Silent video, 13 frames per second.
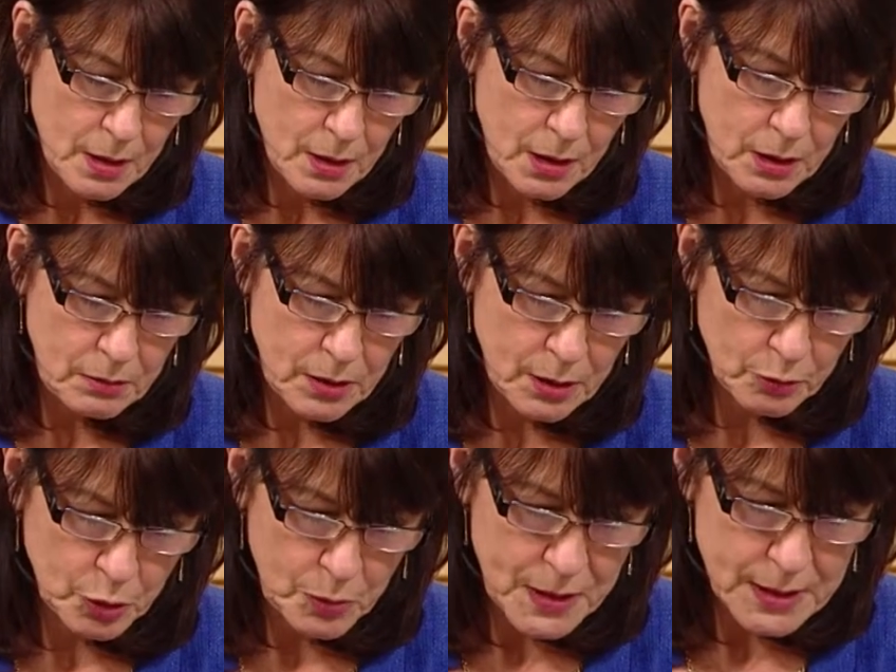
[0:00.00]
In the
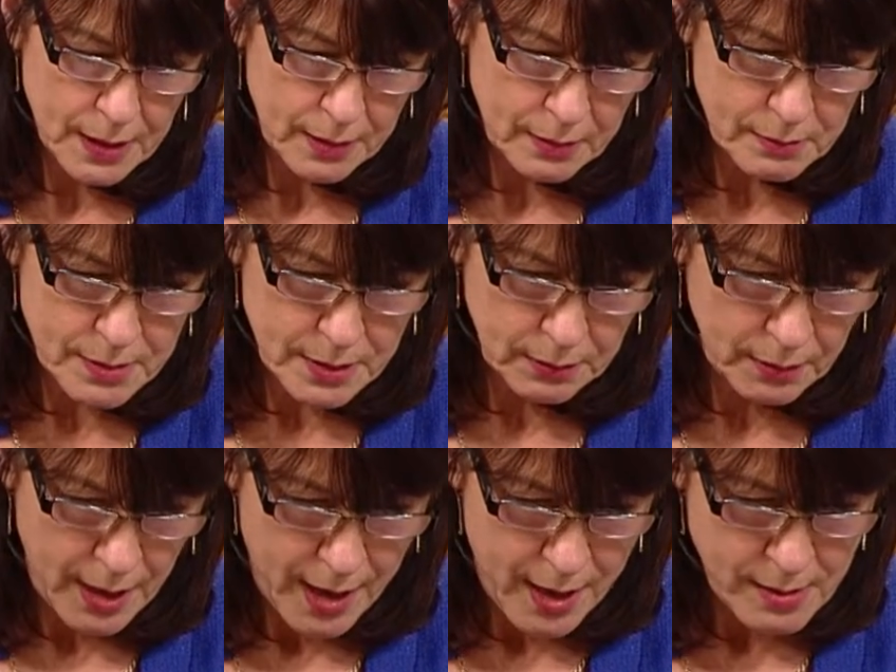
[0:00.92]
Luita Hills in
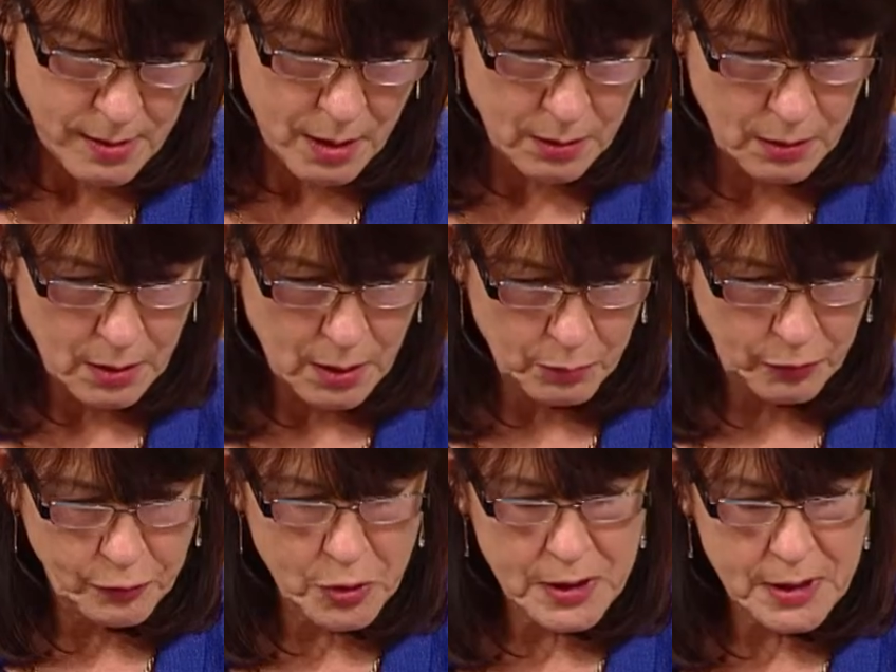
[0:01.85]
Kenya,
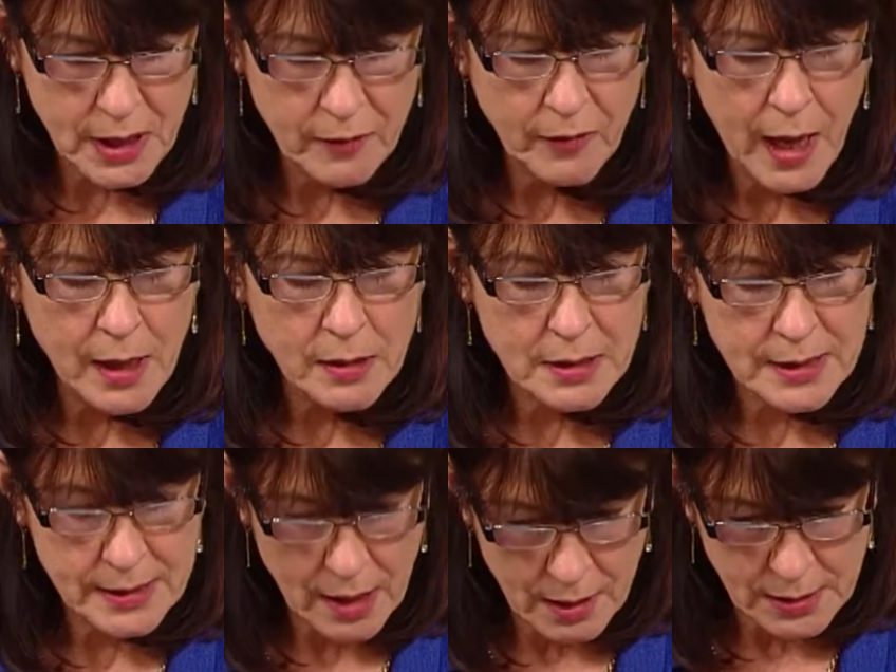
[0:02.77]
before Safe Kenya
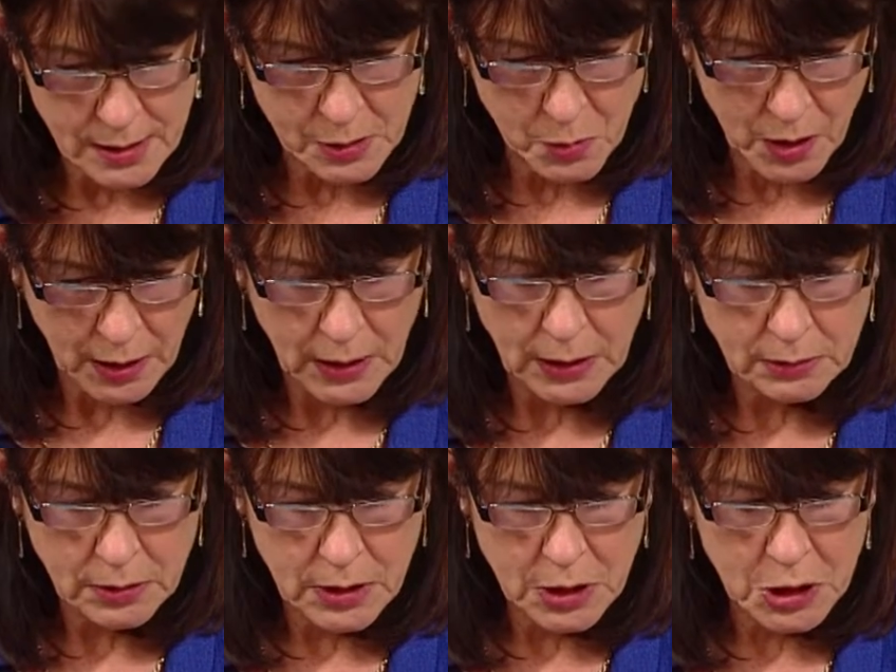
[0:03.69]
started working
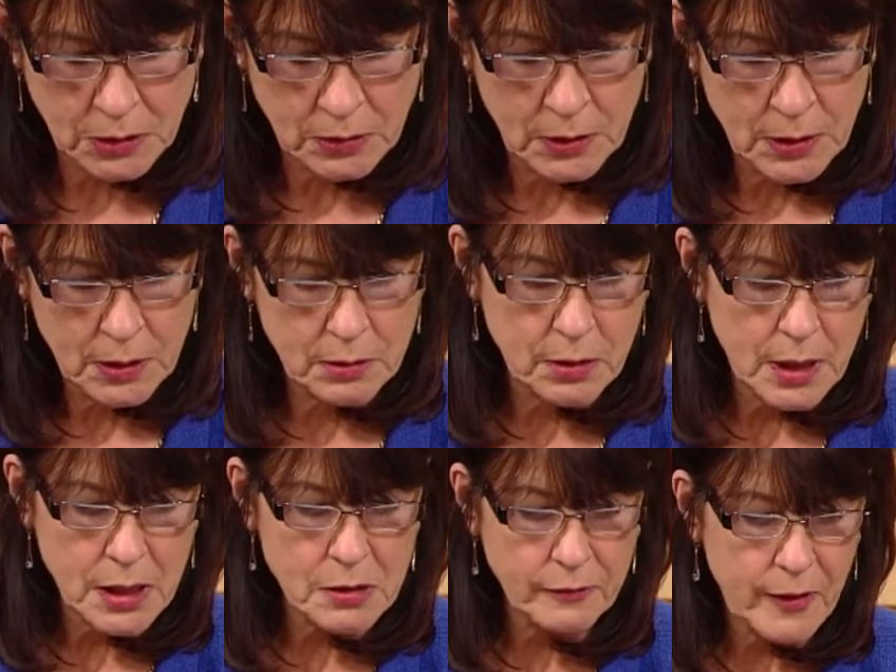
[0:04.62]
in the region, the
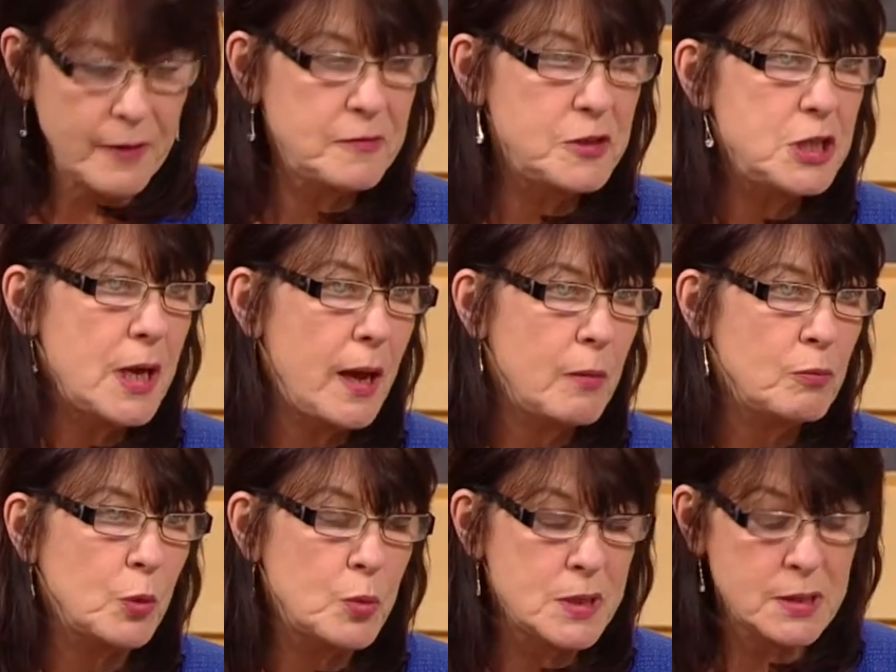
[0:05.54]
rate of FGM
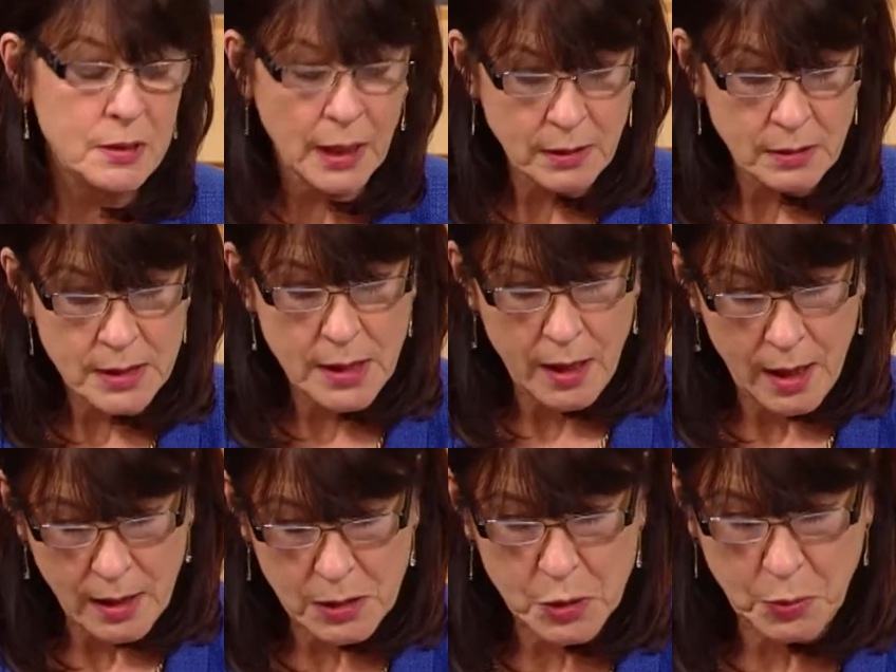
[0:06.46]
was
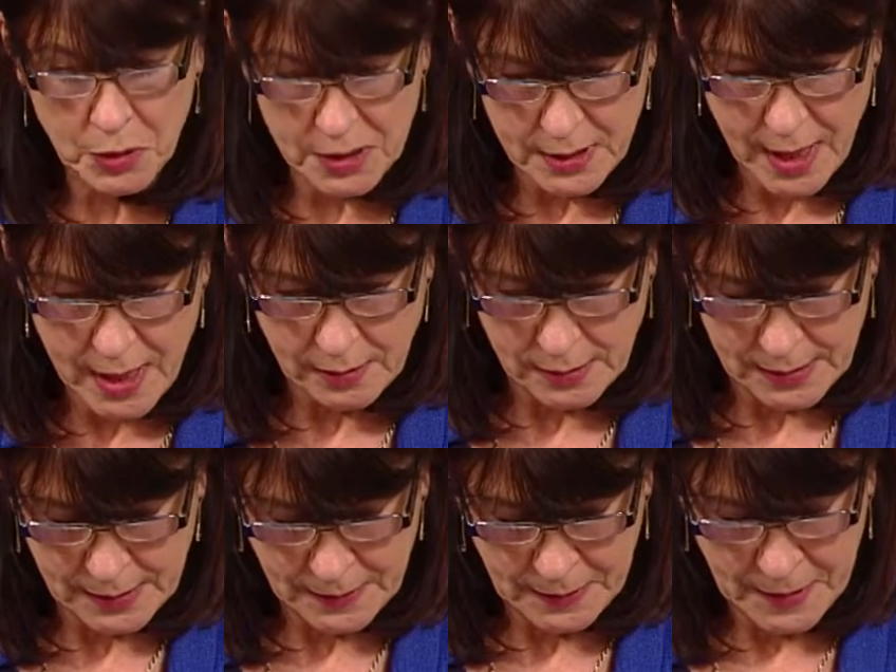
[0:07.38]
98%.
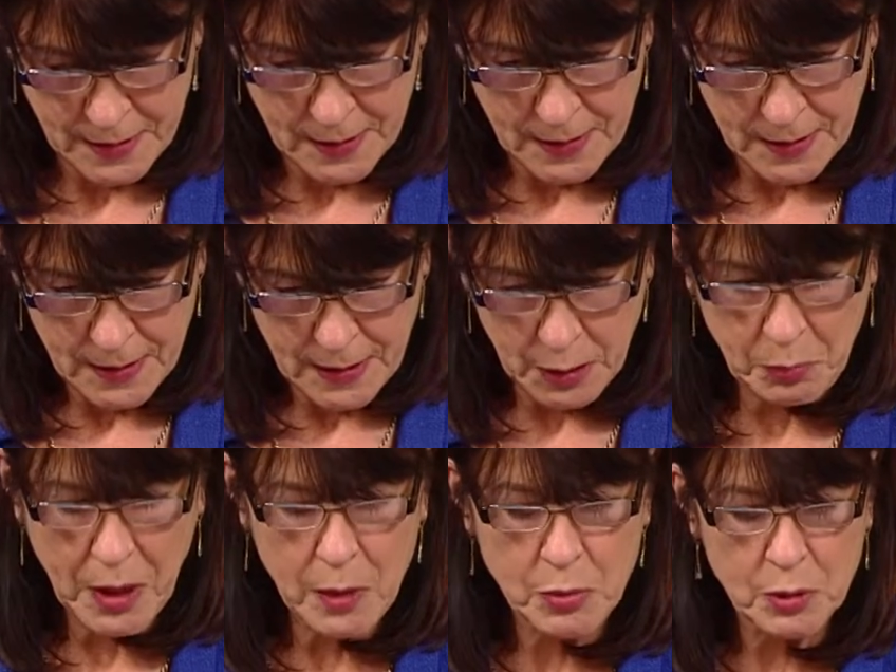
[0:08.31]
And
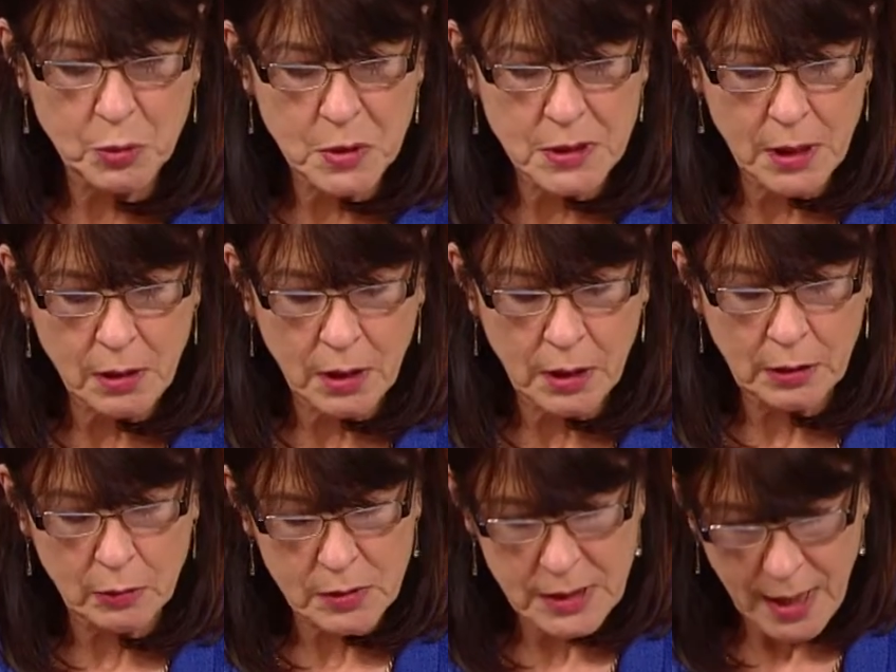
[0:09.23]
by promoting an
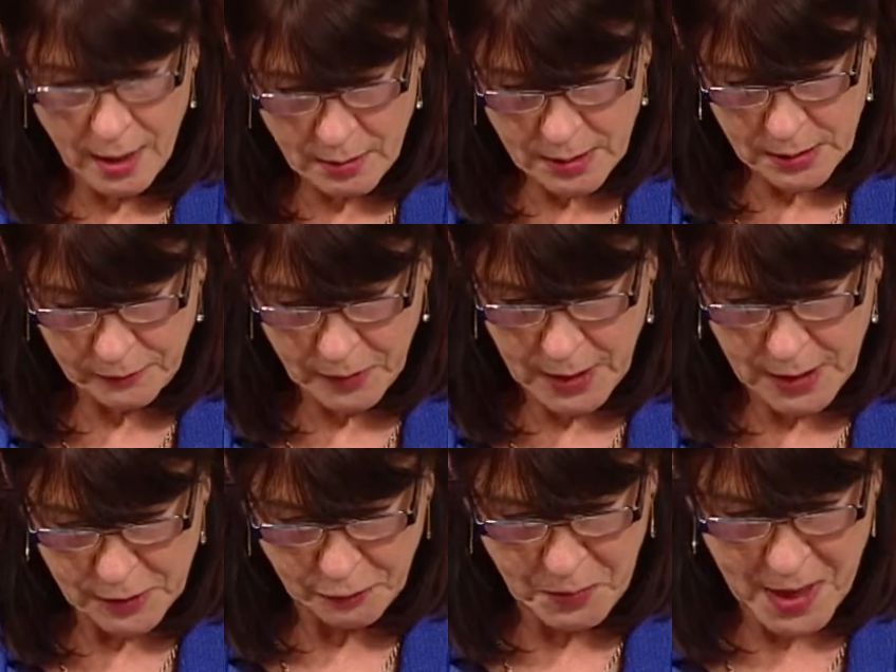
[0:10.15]
alternative
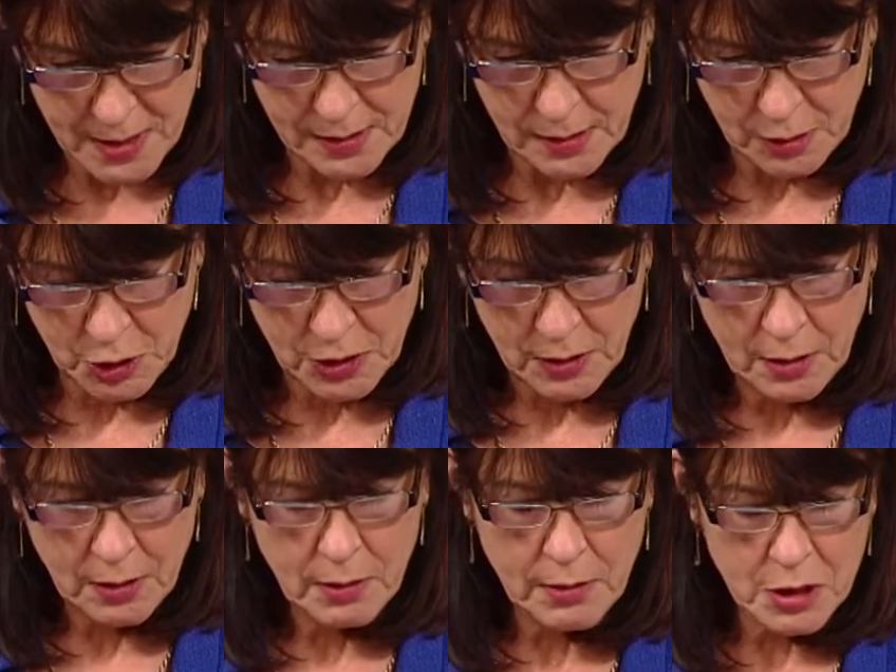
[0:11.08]
rite of passage,
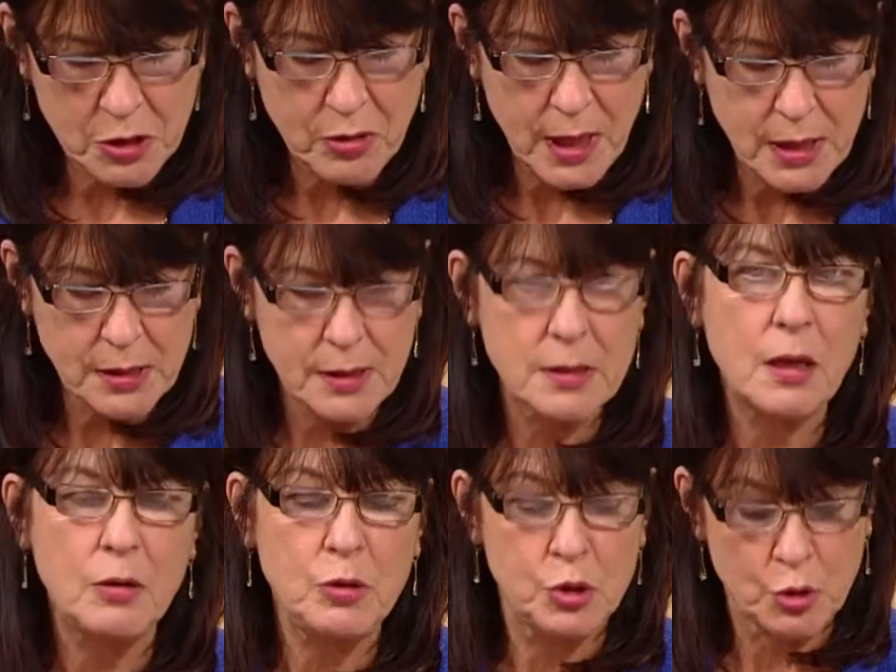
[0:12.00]
this rate has
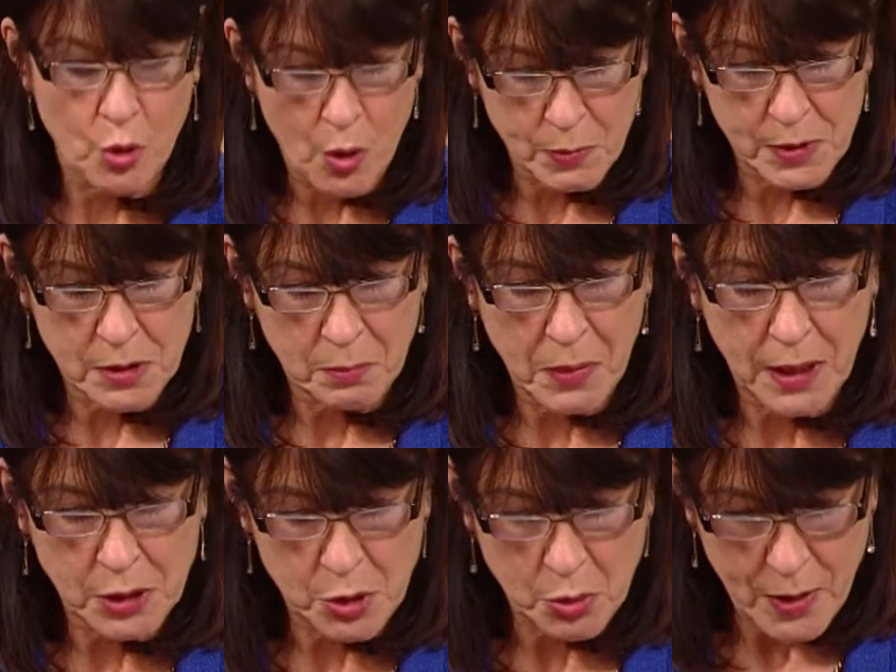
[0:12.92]
now dropped
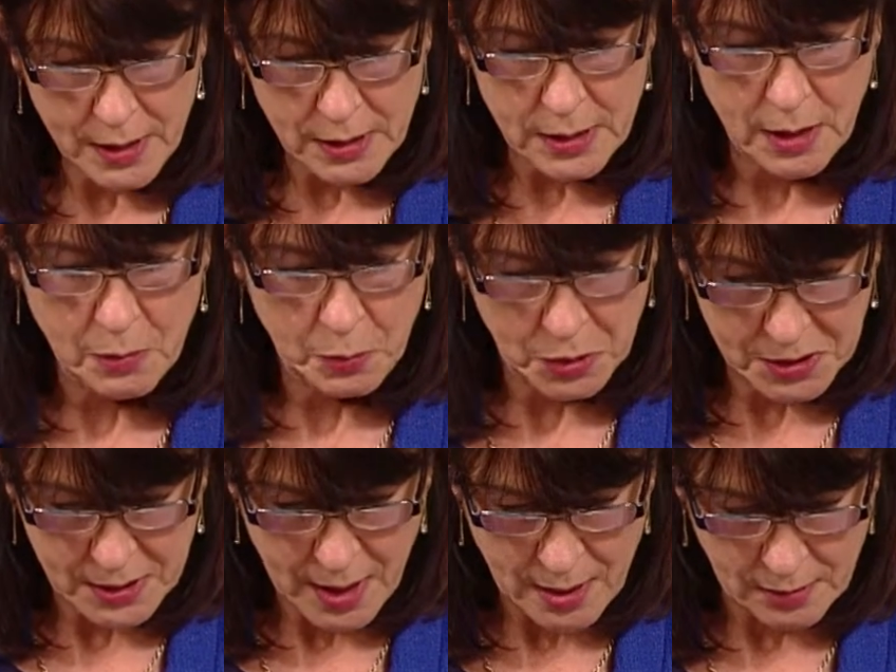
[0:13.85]
by
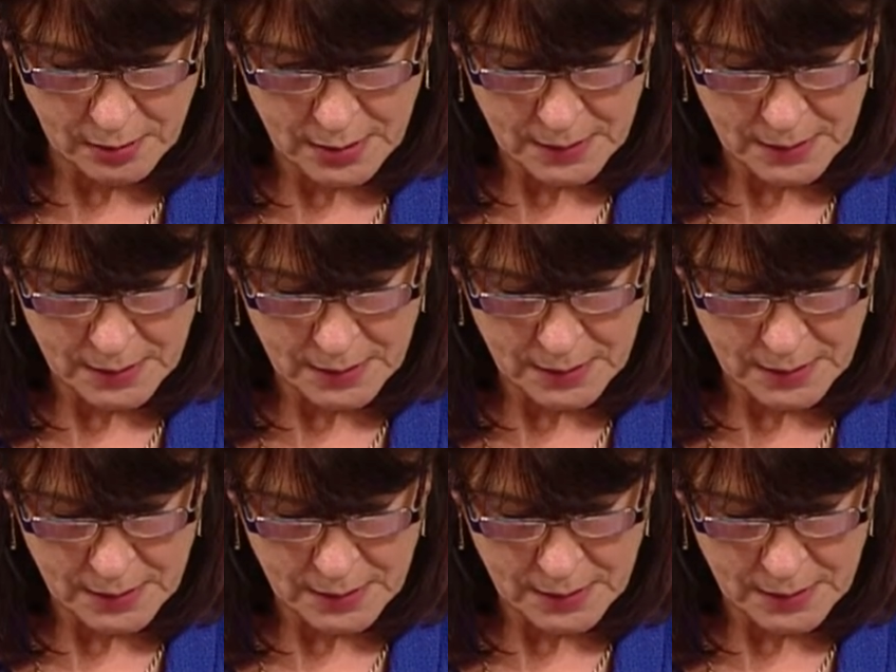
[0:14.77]
20%.